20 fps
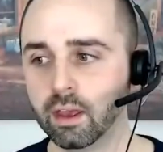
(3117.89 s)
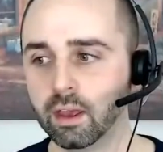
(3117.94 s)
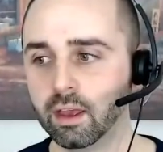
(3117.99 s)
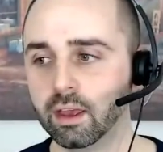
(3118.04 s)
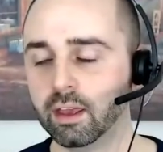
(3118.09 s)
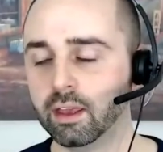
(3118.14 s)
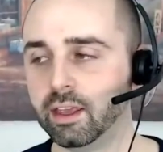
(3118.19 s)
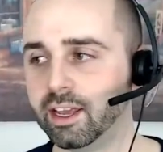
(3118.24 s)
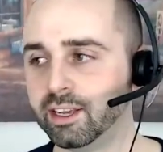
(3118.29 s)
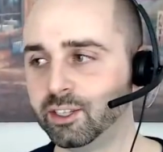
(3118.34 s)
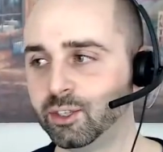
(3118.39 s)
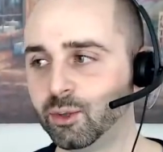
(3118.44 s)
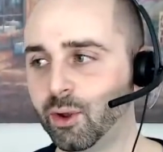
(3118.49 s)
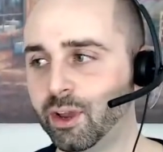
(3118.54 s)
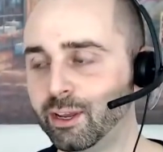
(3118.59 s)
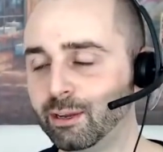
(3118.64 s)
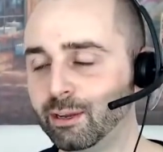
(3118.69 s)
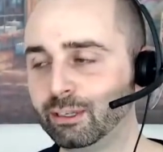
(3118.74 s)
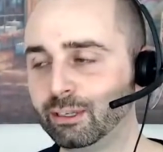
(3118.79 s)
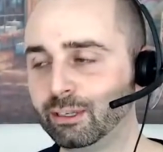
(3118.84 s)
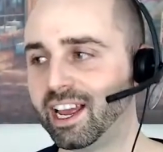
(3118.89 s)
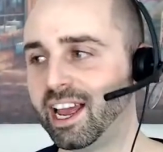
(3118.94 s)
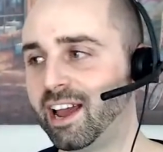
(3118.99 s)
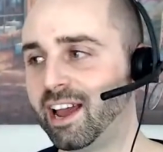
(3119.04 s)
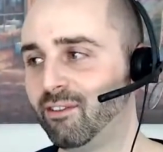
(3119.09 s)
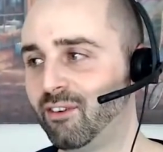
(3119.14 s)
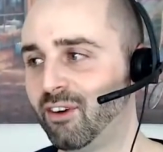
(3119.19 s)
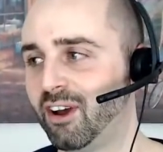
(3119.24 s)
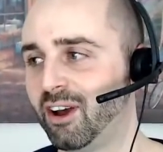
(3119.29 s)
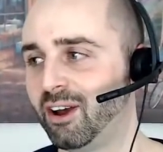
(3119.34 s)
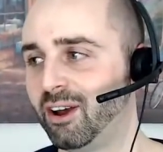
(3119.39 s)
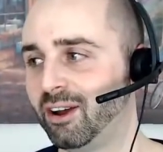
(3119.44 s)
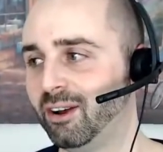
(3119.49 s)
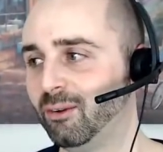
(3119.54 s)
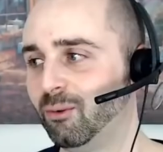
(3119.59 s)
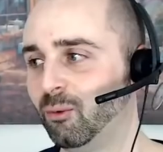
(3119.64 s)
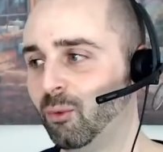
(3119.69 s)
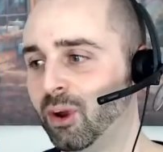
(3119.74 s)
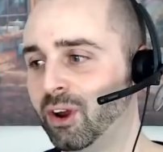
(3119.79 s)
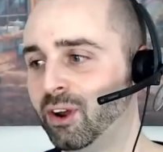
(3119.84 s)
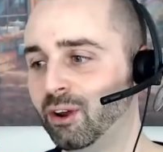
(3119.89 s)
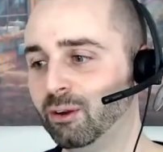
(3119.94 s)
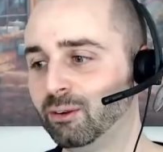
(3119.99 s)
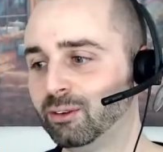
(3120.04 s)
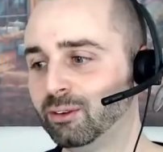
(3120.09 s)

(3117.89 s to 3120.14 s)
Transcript: Yeah, so I used to have uh, Windows